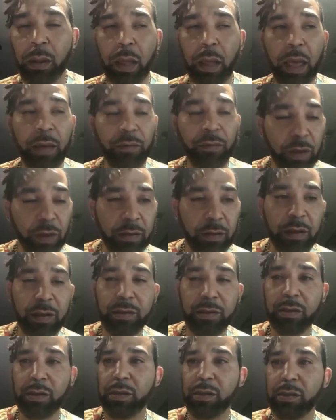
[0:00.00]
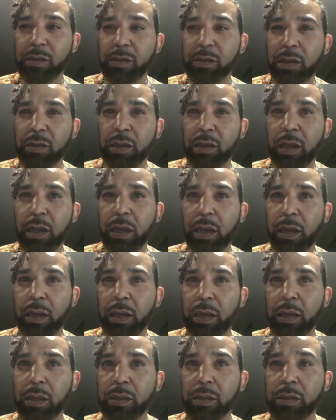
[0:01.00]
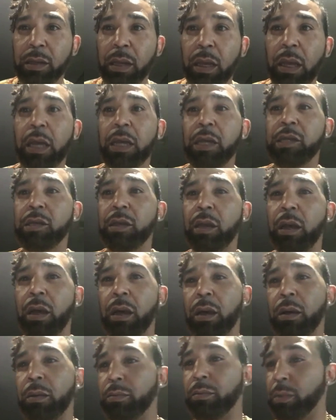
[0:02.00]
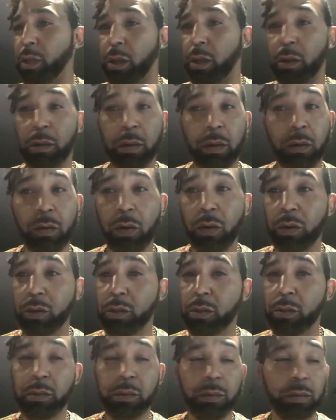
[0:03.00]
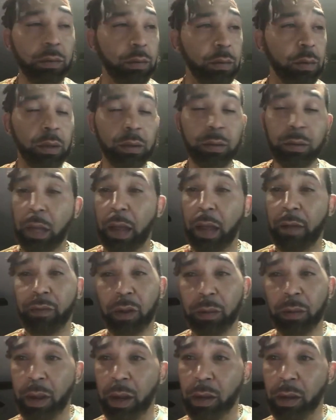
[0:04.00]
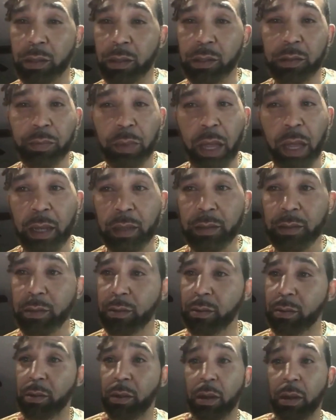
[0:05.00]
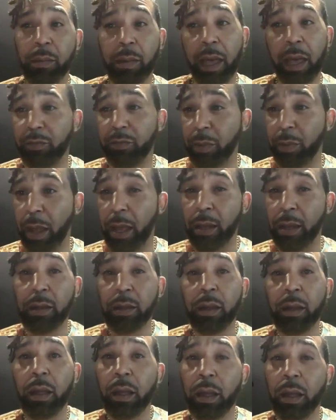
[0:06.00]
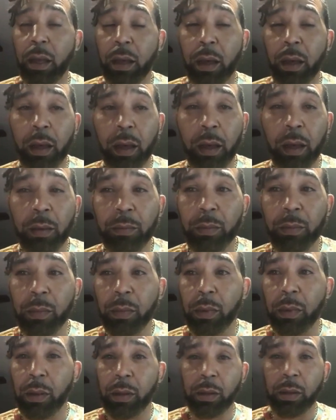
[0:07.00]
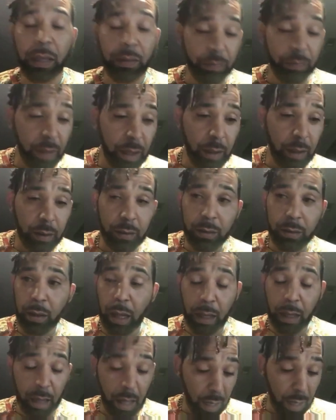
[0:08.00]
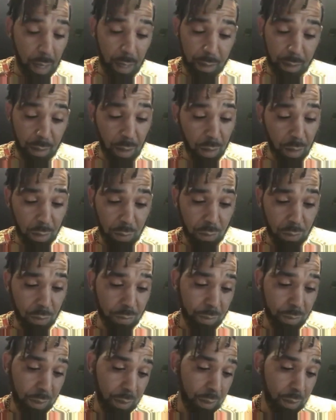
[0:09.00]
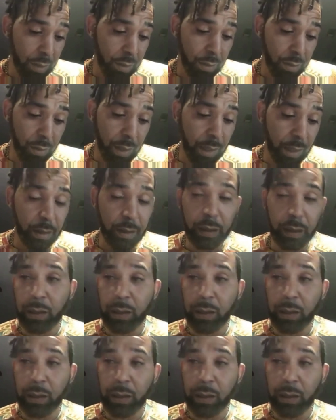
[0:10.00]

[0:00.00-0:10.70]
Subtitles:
ethnicities such as, you know, of course, African Americans, blacks, you know, I'm half black, like me. I got color on me, you know, and as